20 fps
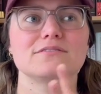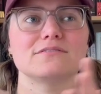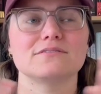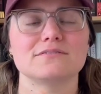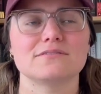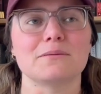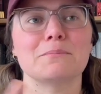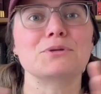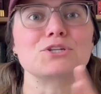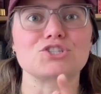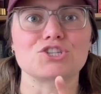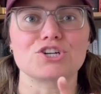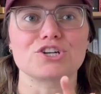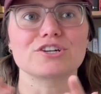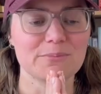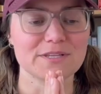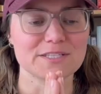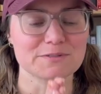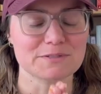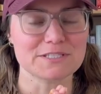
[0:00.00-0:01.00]

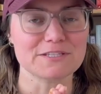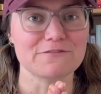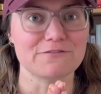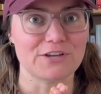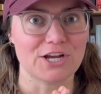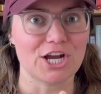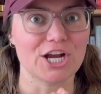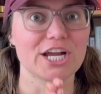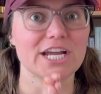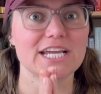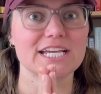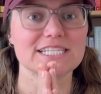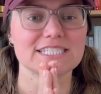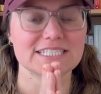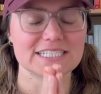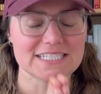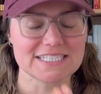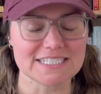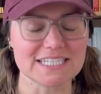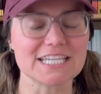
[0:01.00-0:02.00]
matured. This was a very
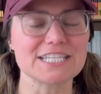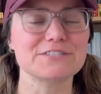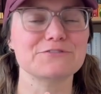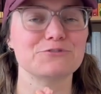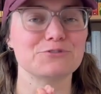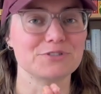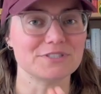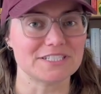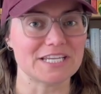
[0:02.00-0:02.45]
successful